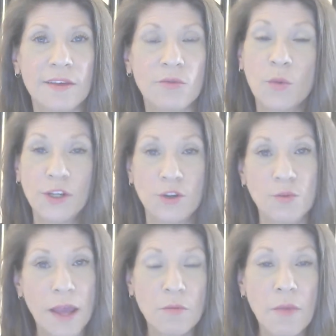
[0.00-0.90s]
when we do
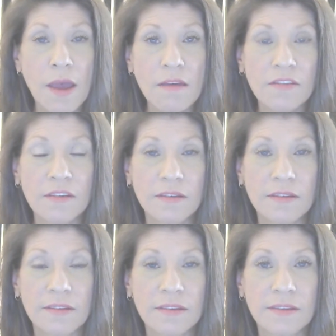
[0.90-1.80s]
make a mess,
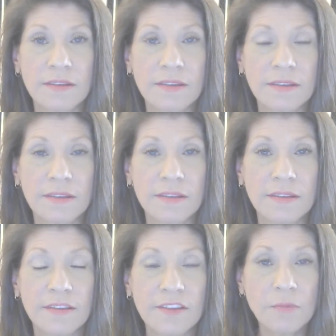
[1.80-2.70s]

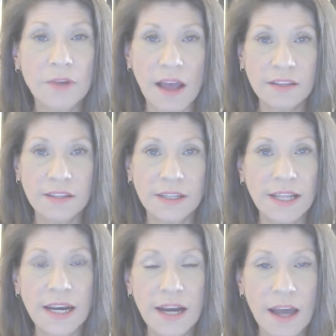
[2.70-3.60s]
it's up to us to
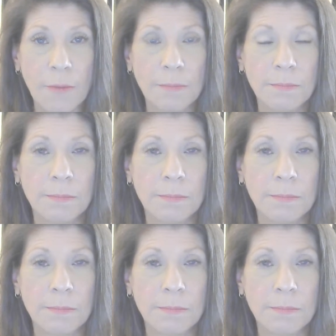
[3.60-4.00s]
clean it up.